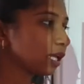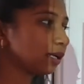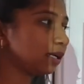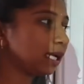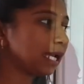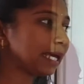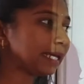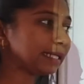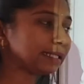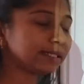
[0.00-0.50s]

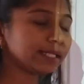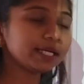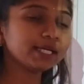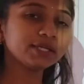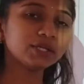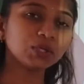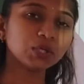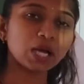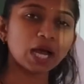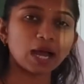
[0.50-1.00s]
Like
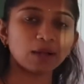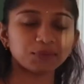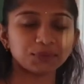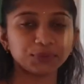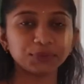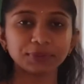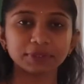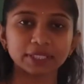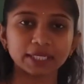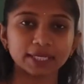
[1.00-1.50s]
that you
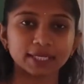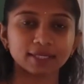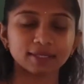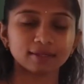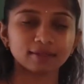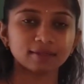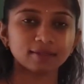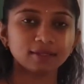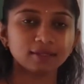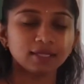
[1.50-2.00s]
have to
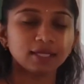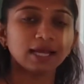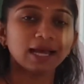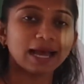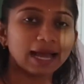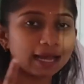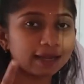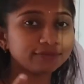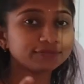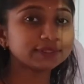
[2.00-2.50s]
take.
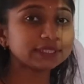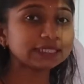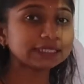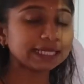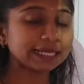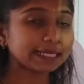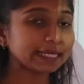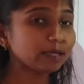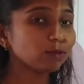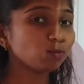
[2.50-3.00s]
After
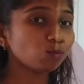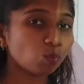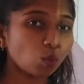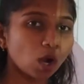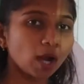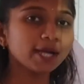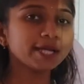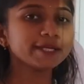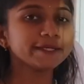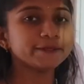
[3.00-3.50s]
taking
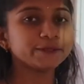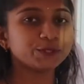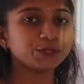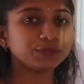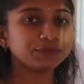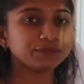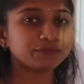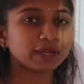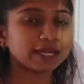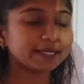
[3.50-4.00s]
what you
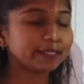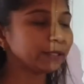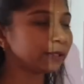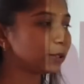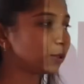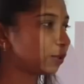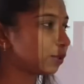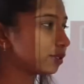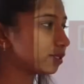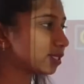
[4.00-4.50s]
should find
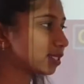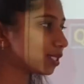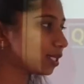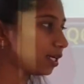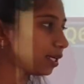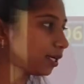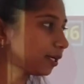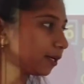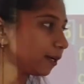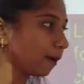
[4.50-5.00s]
out,
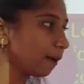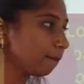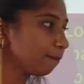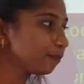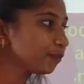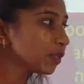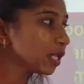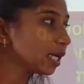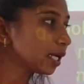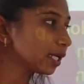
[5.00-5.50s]
see here,
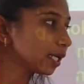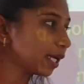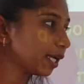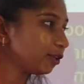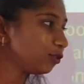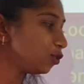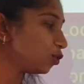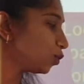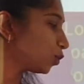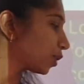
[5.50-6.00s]

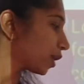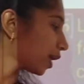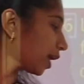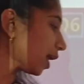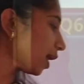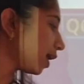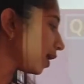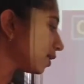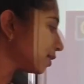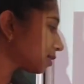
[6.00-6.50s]
can you
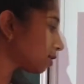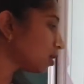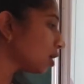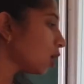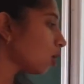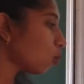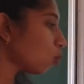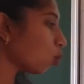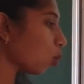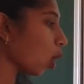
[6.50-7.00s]
guess
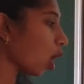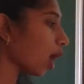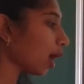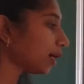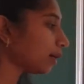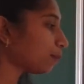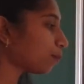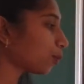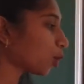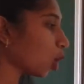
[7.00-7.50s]

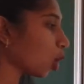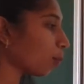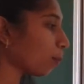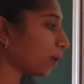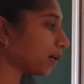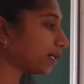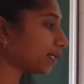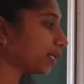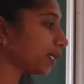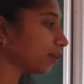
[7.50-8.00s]
what
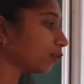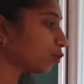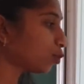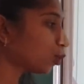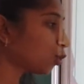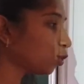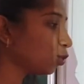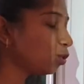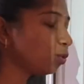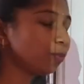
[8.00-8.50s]
property
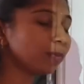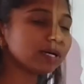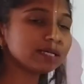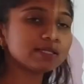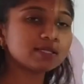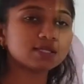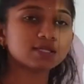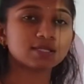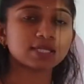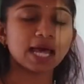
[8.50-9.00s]
q
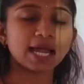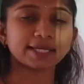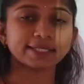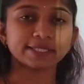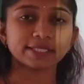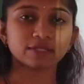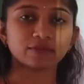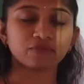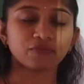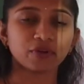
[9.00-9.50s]
must
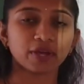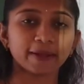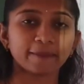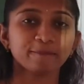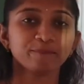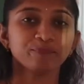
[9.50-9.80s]
satisfy?